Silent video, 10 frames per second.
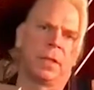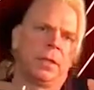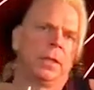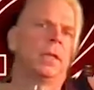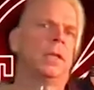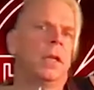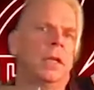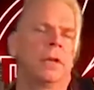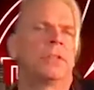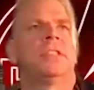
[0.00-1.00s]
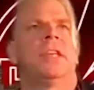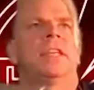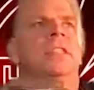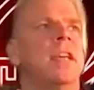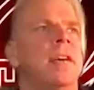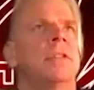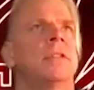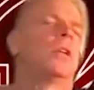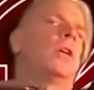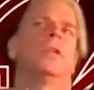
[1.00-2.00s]
Yeah. Now 6-7
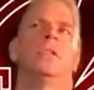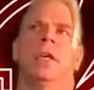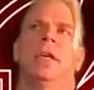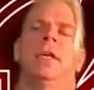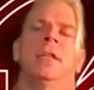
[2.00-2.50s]
songs in,